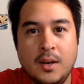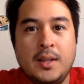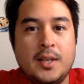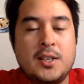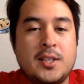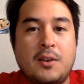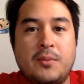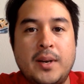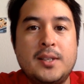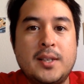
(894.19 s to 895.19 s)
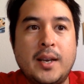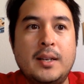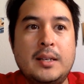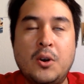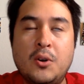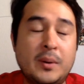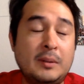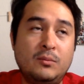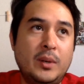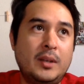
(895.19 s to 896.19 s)
they just outright said, "Oh,
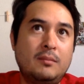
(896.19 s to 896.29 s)
we